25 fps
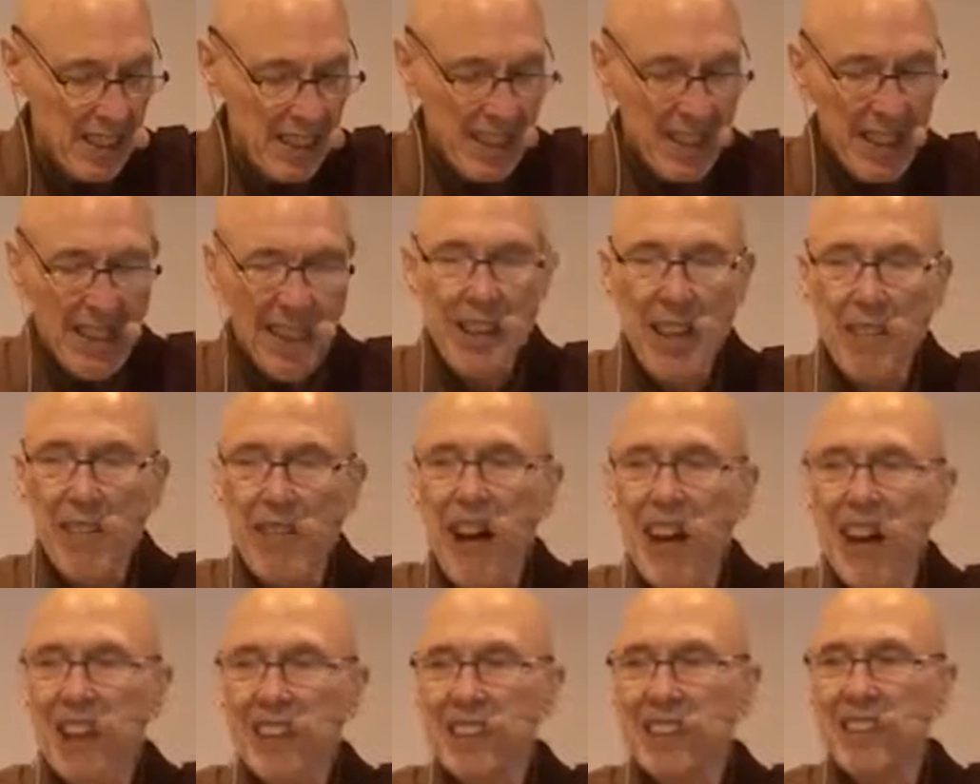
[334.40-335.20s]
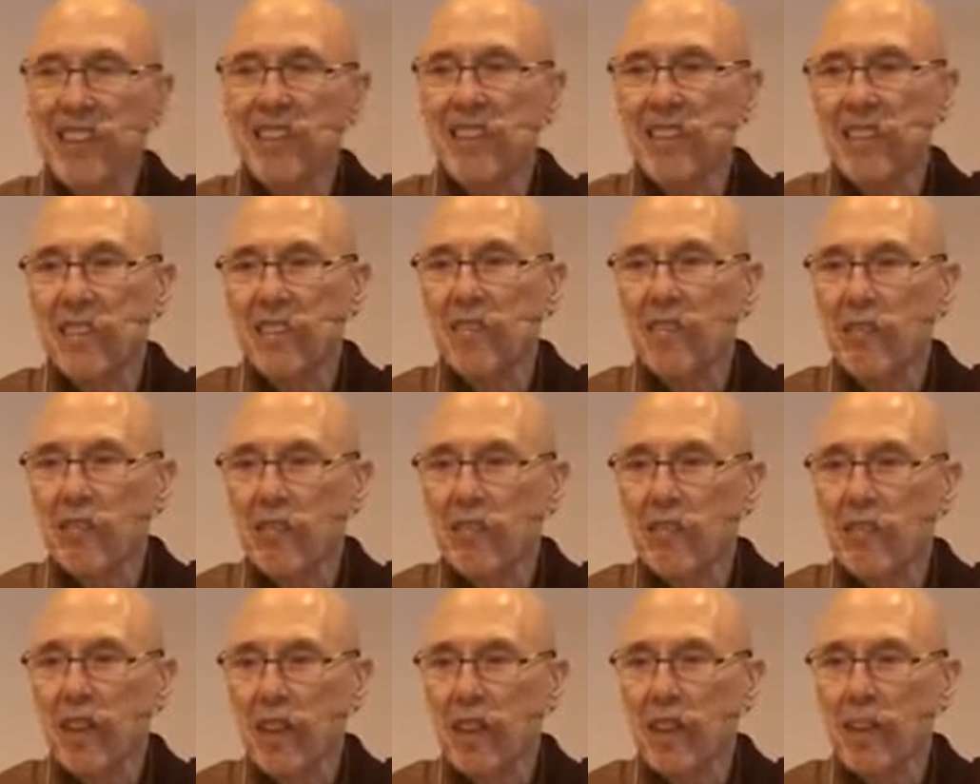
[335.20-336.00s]
They've asked
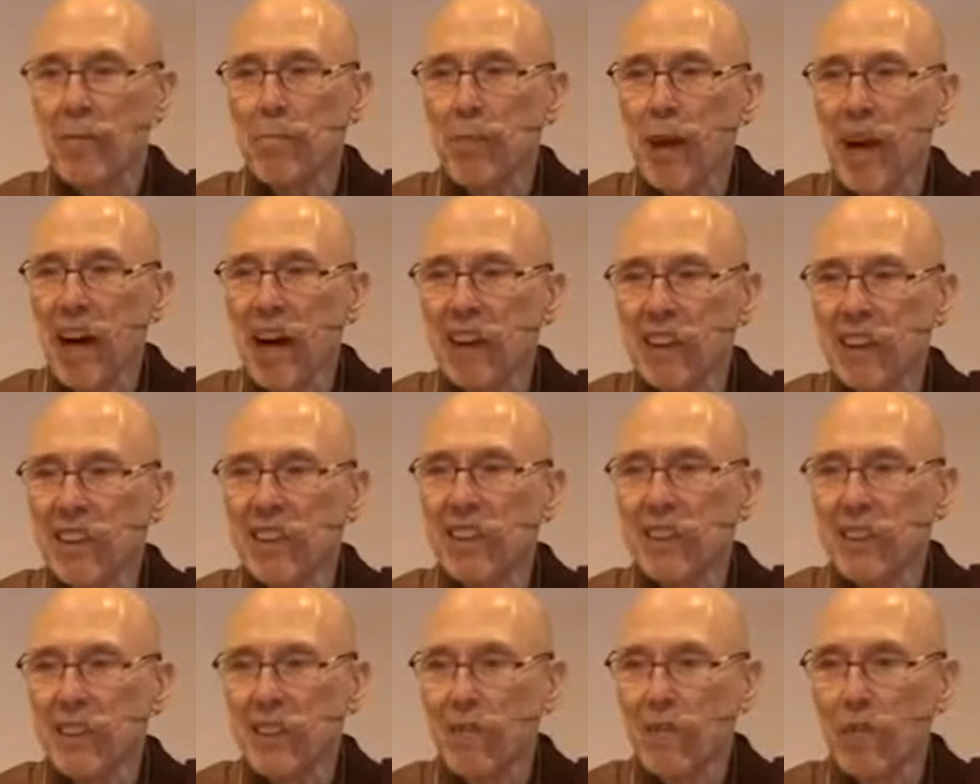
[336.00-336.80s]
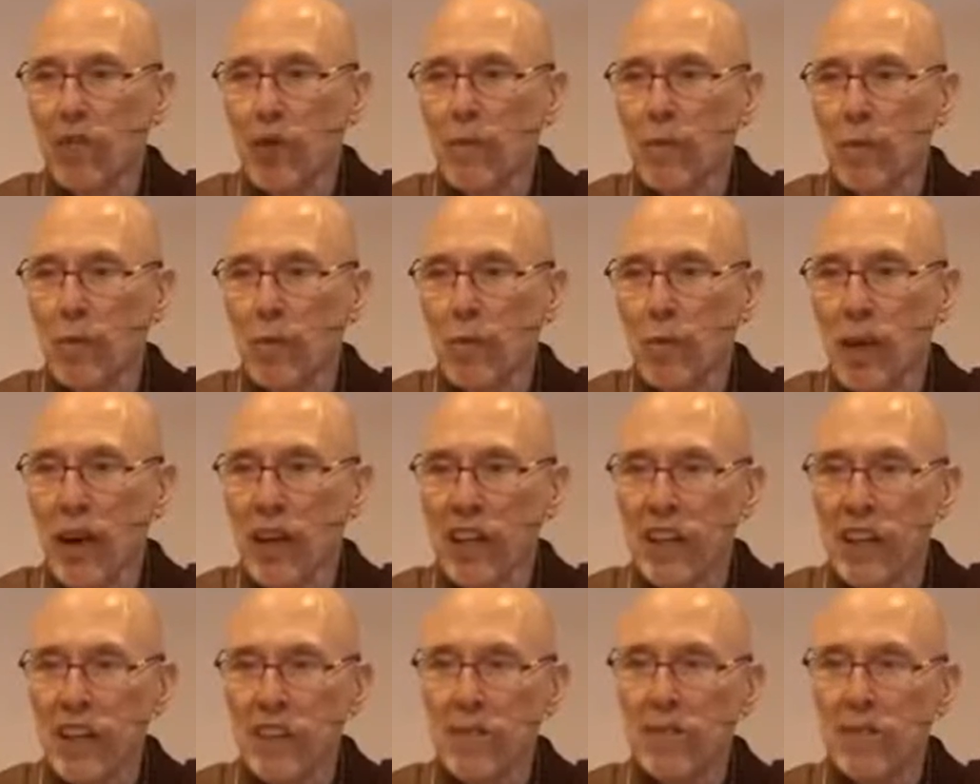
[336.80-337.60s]
Ratthapala's former
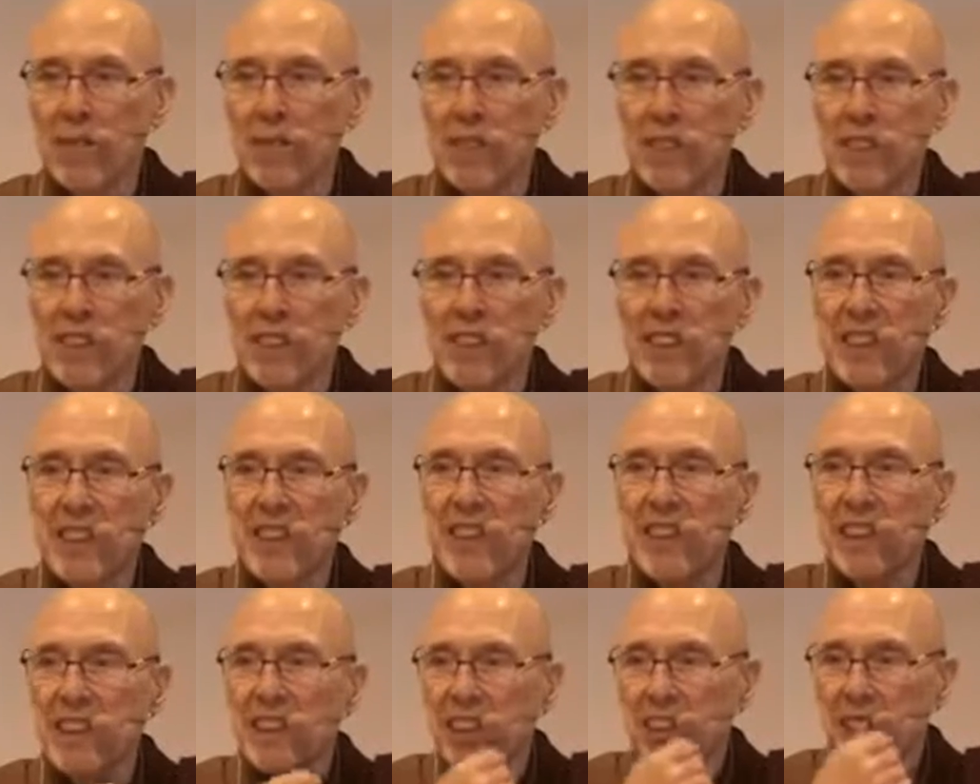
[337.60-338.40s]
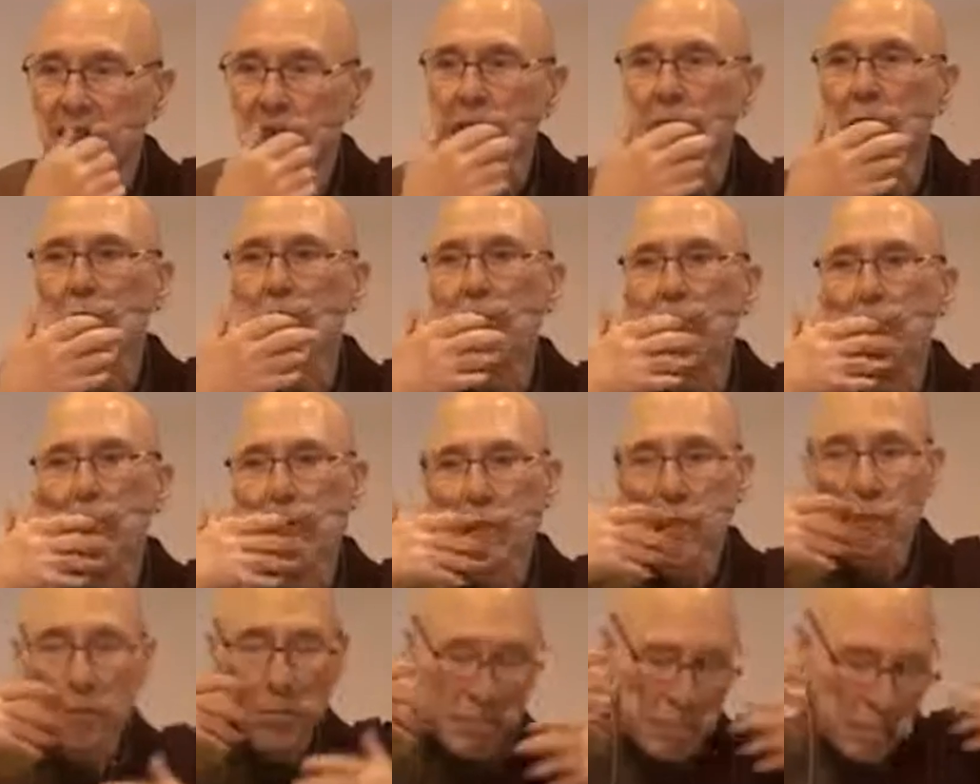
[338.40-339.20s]
wives
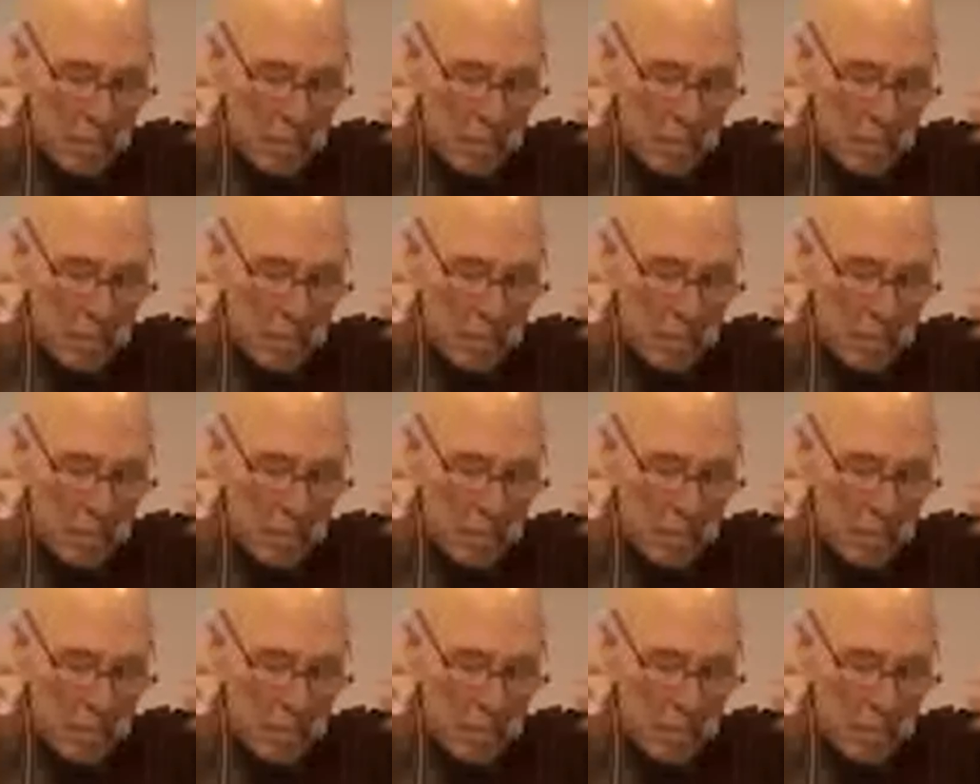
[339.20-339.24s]
to